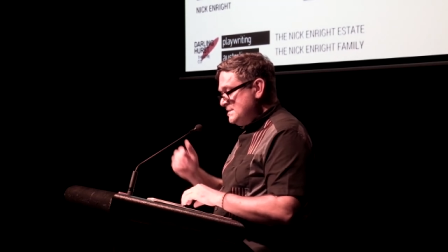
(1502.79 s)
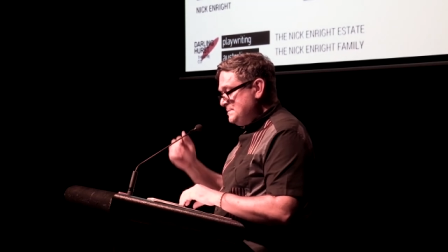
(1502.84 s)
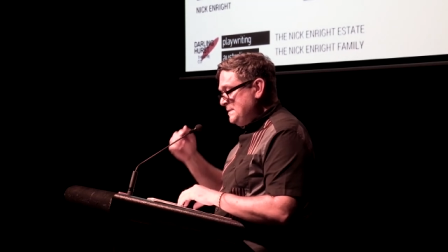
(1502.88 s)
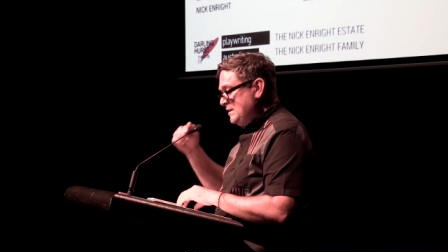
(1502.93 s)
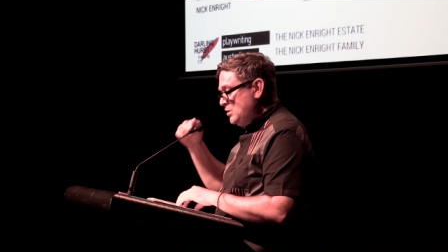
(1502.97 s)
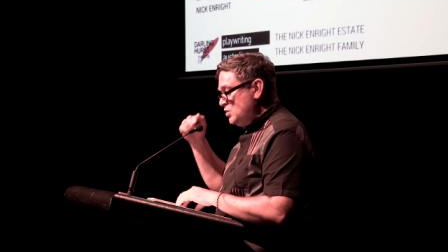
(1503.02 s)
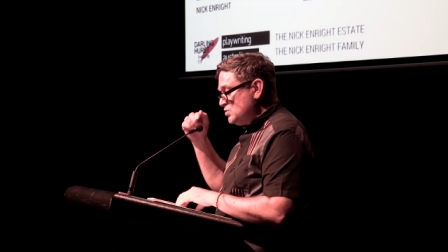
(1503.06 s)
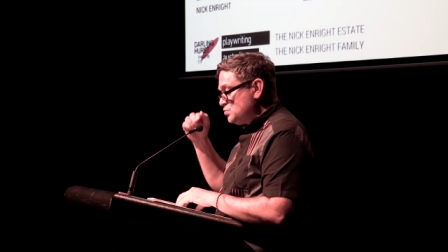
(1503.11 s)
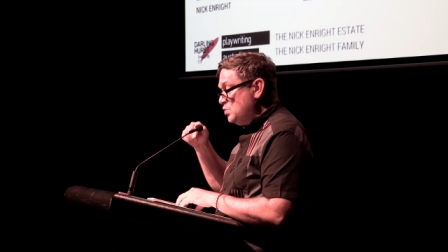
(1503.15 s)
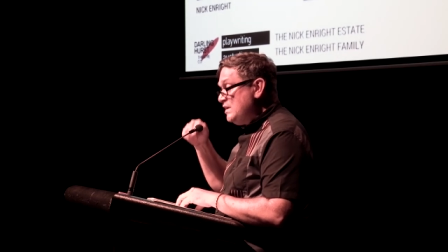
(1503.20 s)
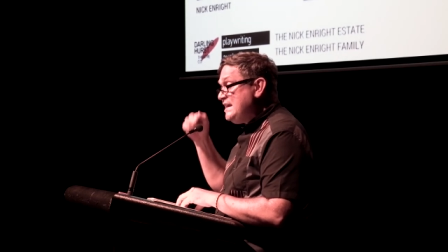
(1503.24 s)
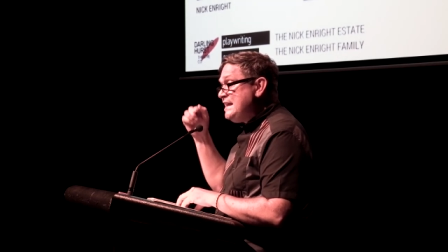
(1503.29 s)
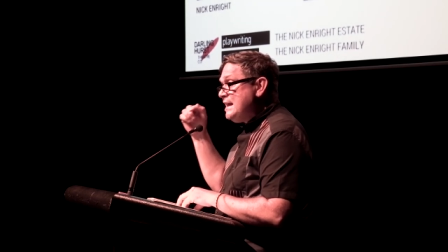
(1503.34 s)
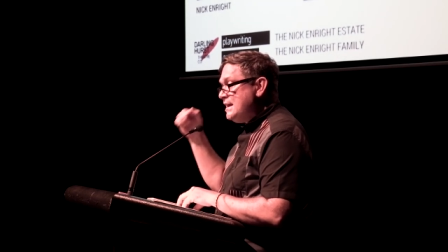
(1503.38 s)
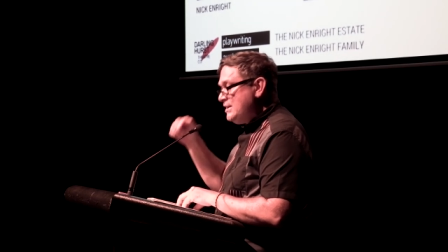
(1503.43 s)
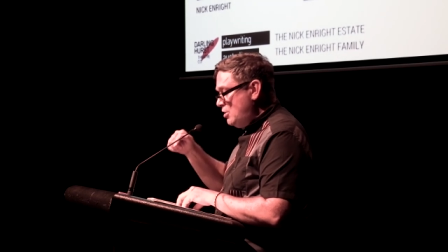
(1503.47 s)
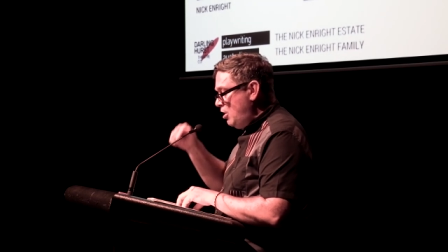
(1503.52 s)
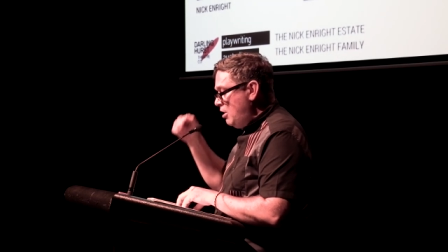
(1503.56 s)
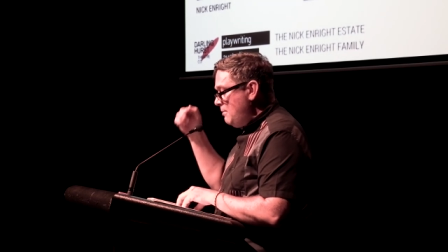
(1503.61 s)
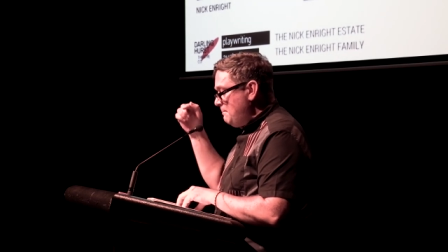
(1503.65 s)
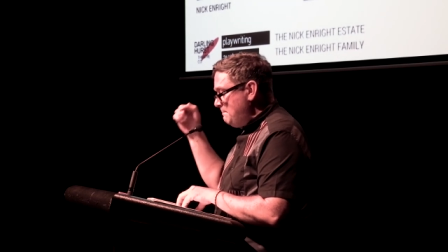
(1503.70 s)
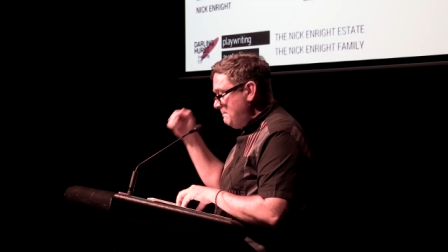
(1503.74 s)
is because we are
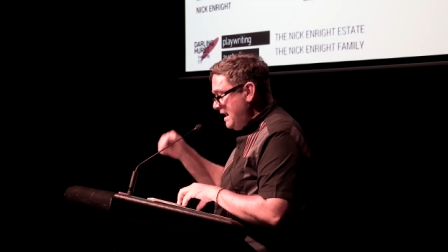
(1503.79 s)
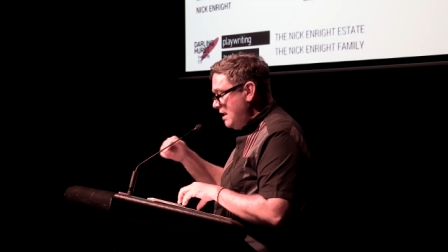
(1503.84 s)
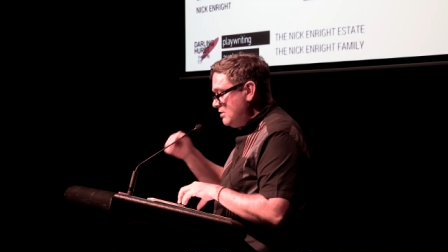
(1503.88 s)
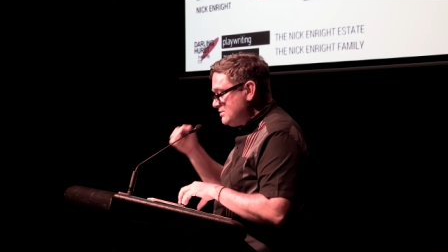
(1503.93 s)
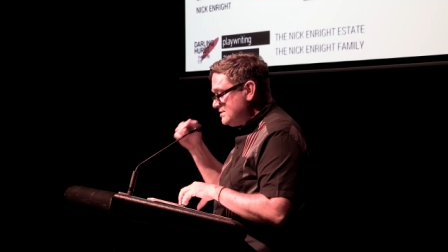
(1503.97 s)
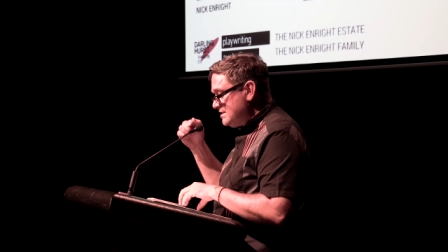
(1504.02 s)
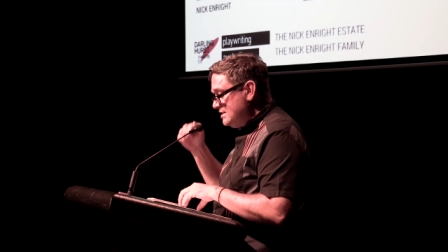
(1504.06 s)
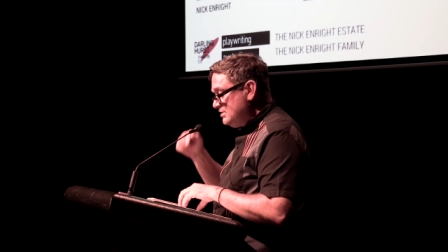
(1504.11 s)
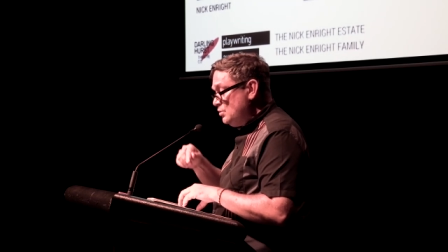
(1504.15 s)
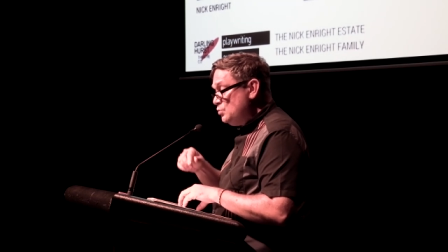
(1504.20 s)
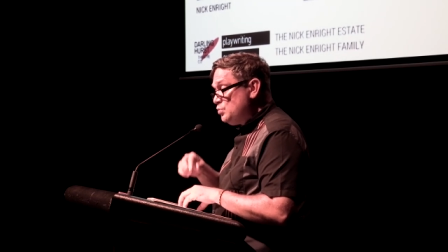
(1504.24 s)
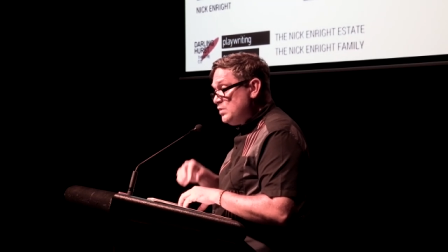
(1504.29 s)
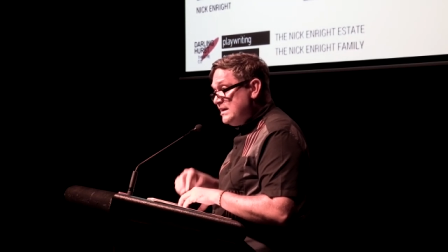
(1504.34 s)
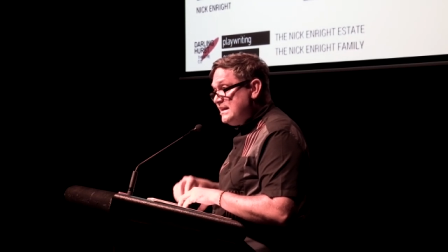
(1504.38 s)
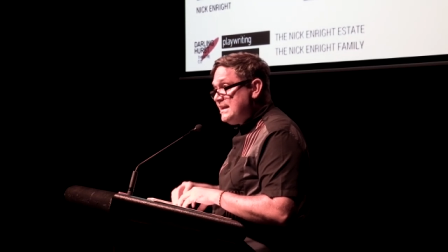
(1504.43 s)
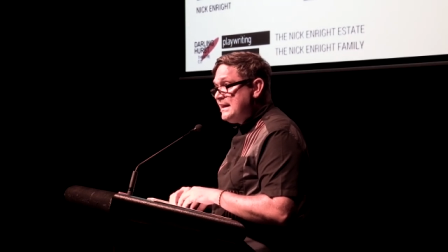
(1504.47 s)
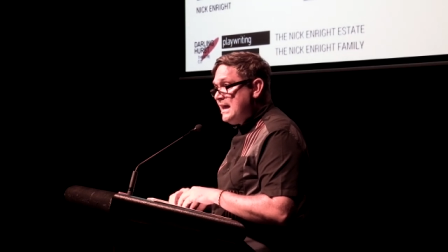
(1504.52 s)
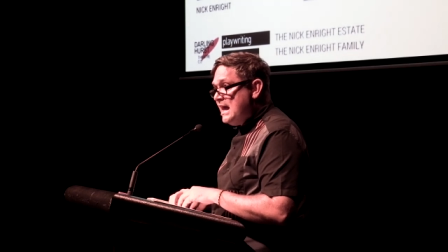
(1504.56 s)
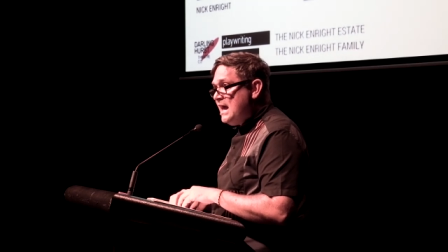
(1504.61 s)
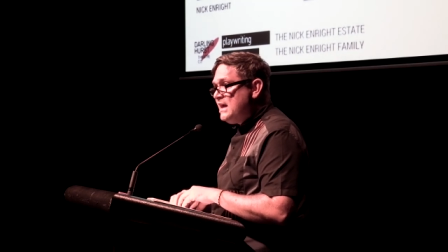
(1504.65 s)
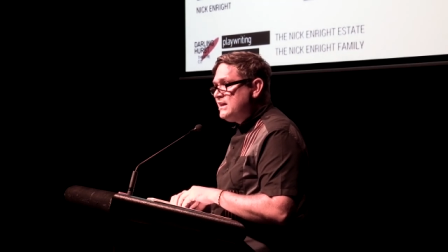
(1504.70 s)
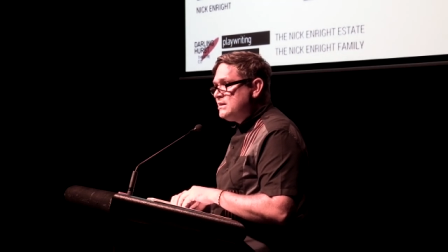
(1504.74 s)
not mounting the
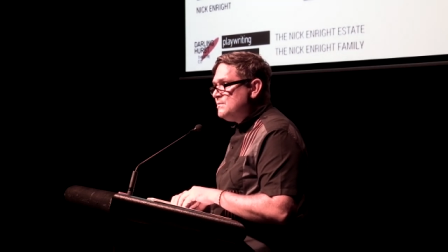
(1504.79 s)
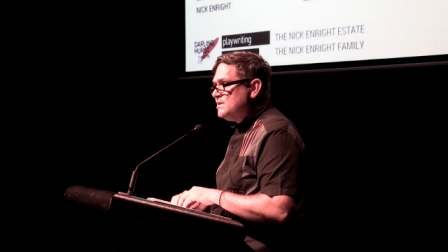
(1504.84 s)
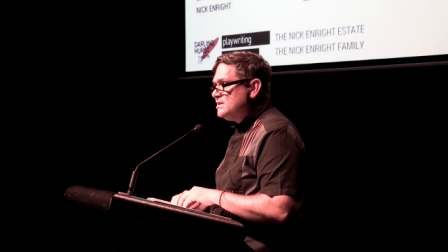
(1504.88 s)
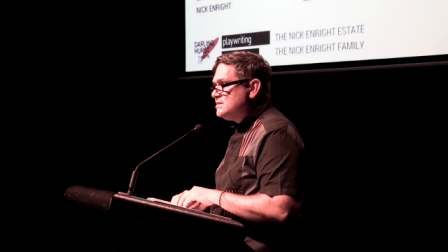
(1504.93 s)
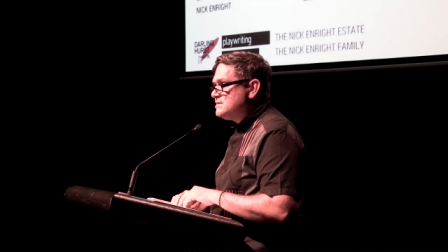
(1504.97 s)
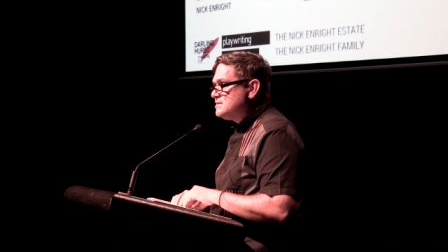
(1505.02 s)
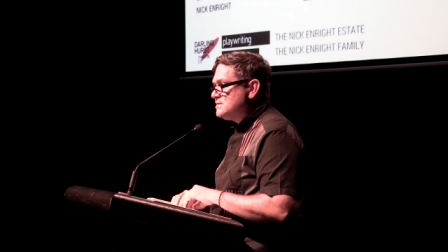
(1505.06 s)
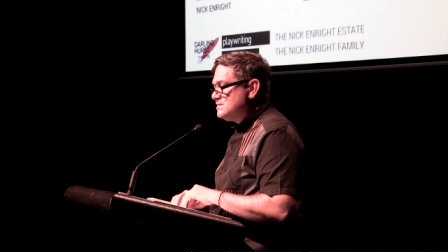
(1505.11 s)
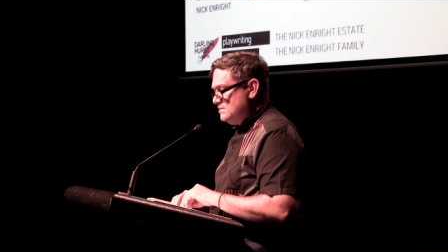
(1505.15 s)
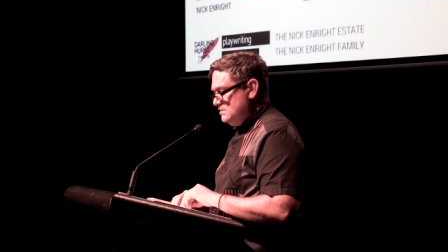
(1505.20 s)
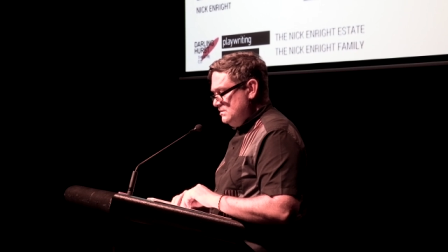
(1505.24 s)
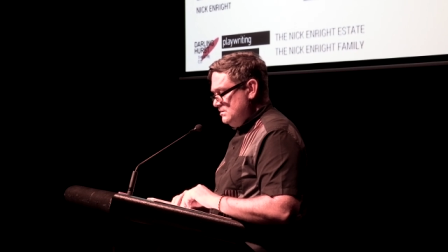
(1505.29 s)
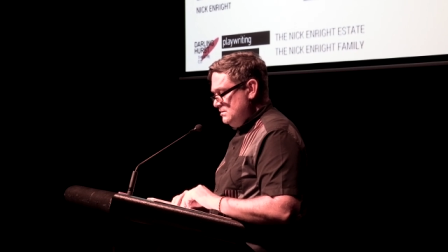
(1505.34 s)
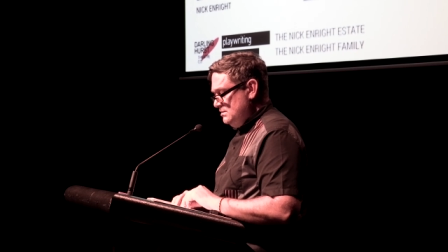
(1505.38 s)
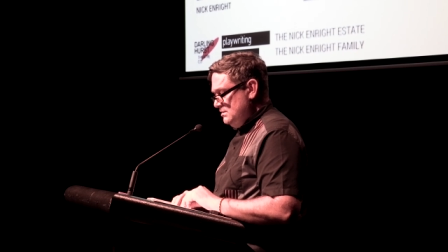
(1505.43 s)
winning arguments.